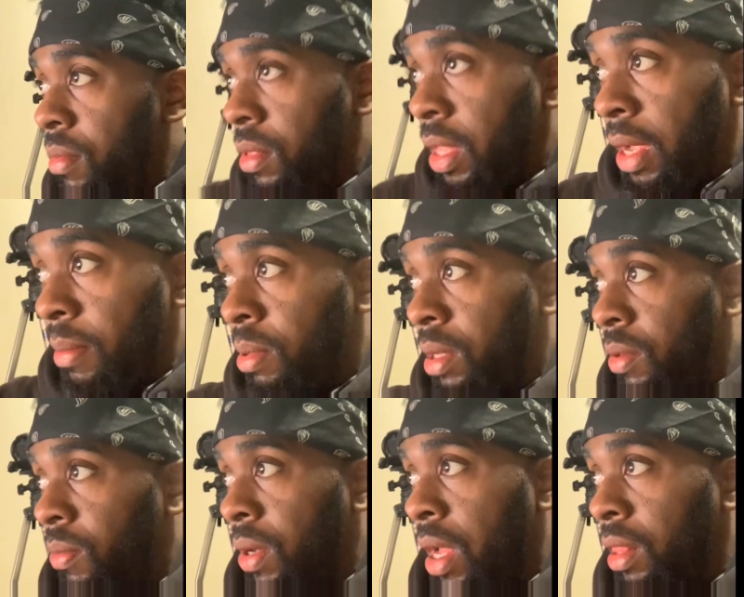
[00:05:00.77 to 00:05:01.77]
but
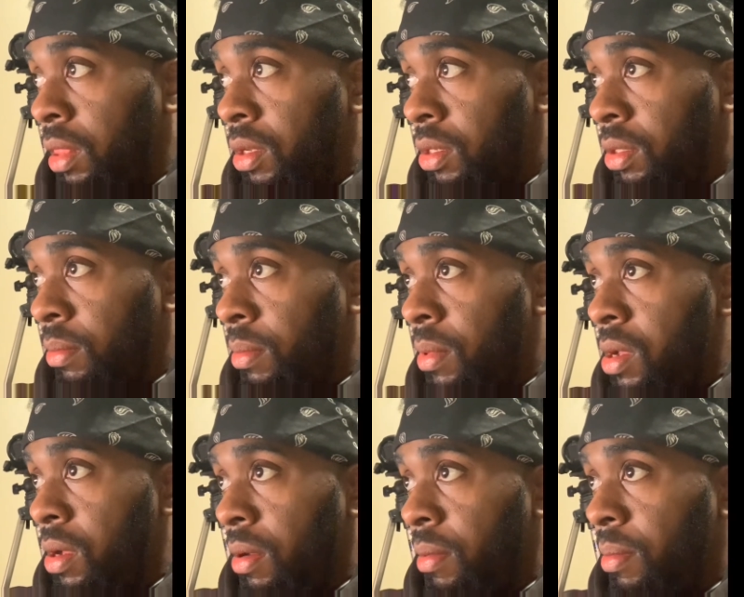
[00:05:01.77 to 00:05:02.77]
when I looked them
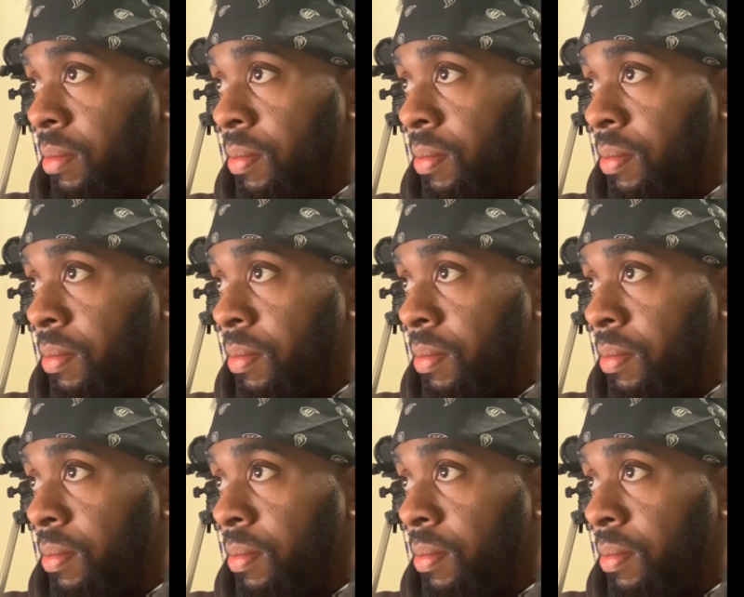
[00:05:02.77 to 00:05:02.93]
up,